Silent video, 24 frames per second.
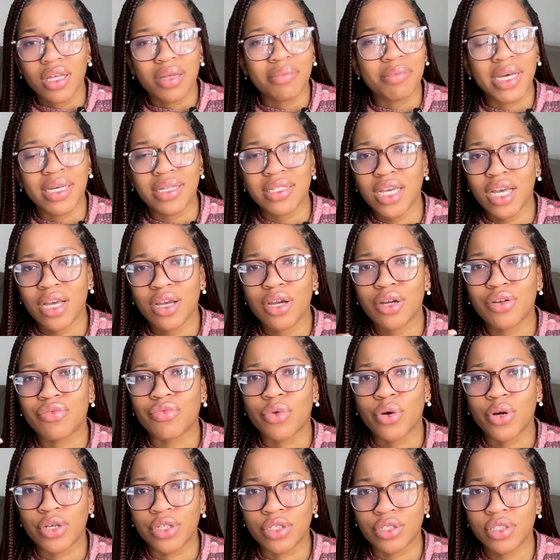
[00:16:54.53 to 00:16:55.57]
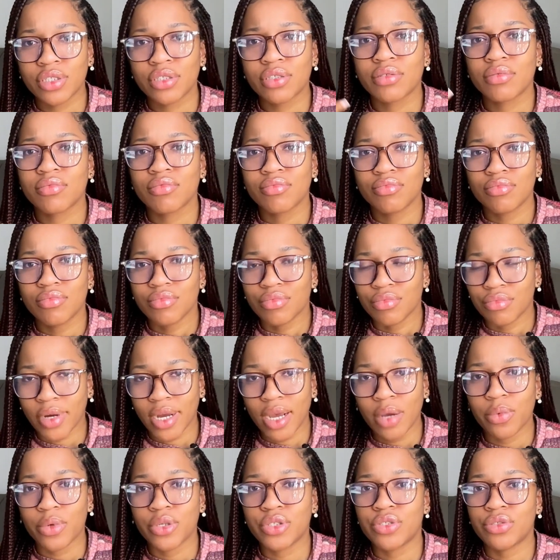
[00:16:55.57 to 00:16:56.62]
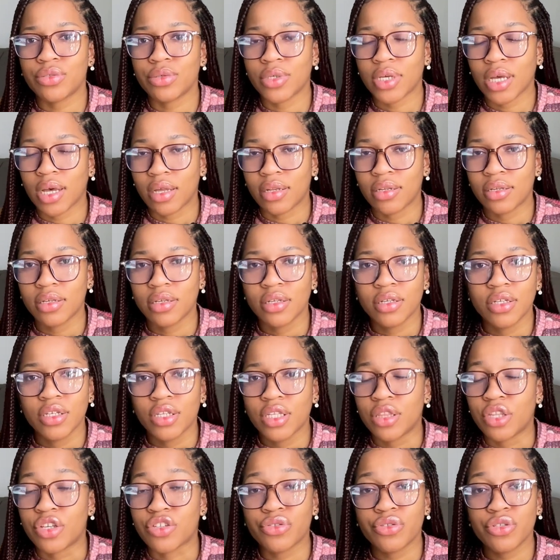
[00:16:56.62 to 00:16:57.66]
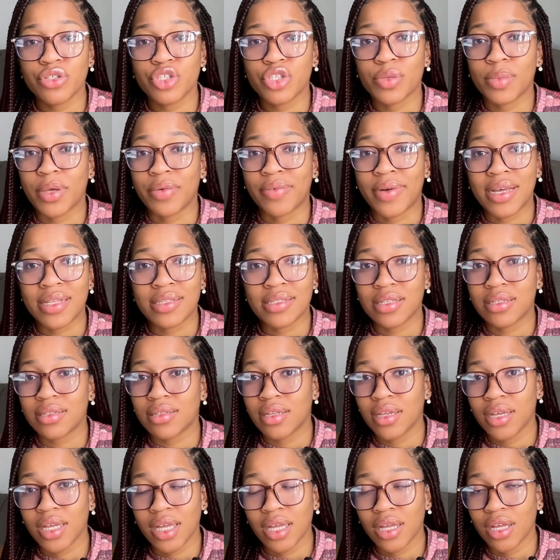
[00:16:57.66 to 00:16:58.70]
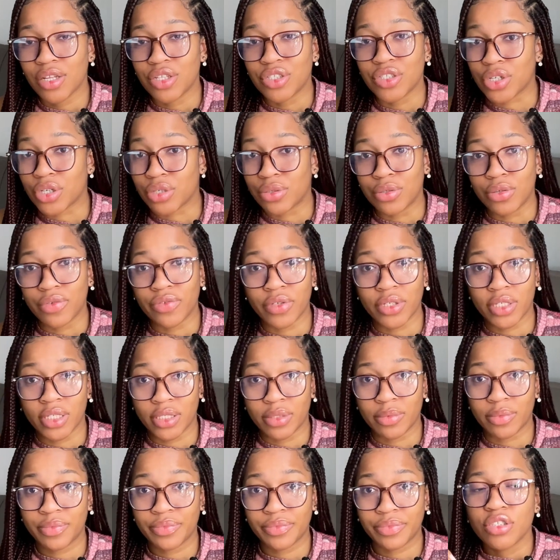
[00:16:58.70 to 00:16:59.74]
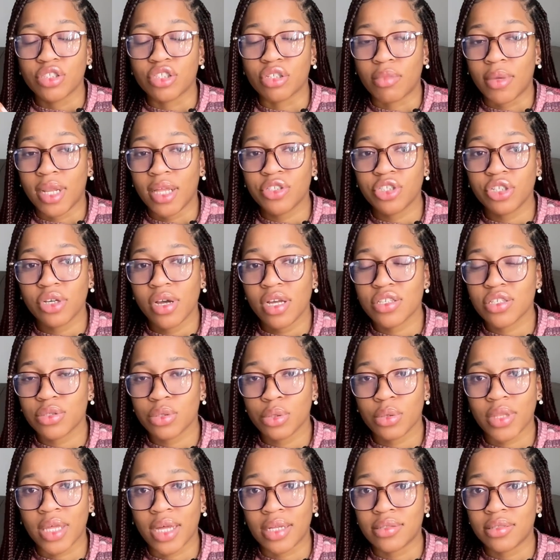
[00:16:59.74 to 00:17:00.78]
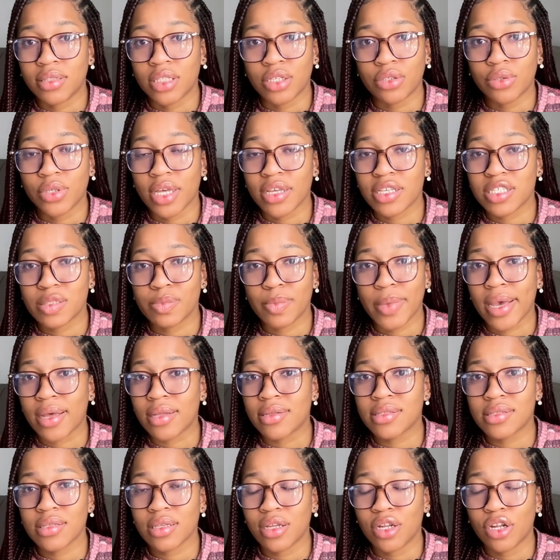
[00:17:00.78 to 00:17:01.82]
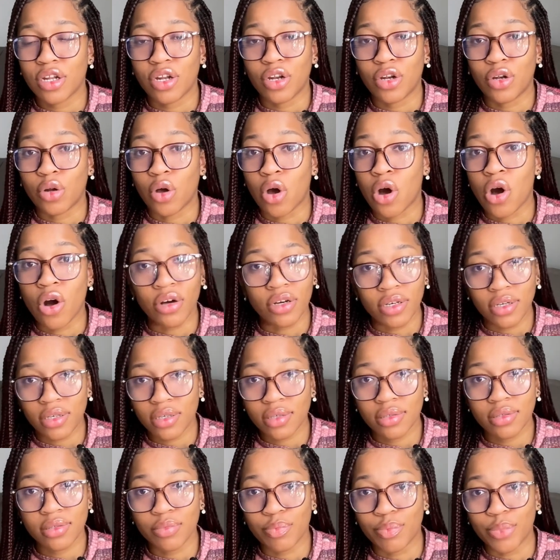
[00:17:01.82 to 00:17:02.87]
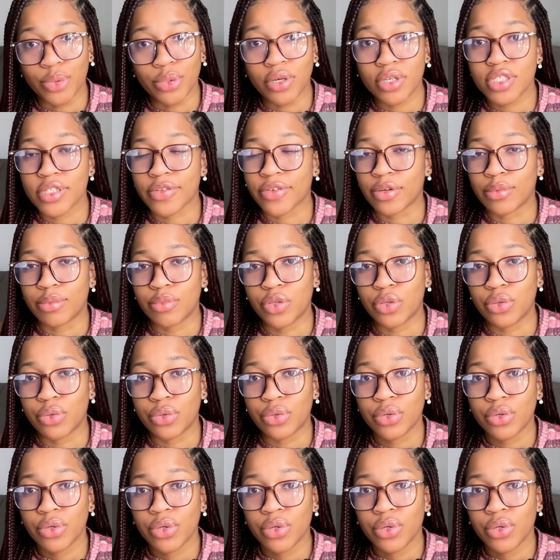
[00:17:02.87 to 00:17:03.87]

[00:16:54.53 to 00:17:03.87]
my dear, rush, write what you can. There's no need to be writing a journal for him. Some lecturers know that they don't expect long books from you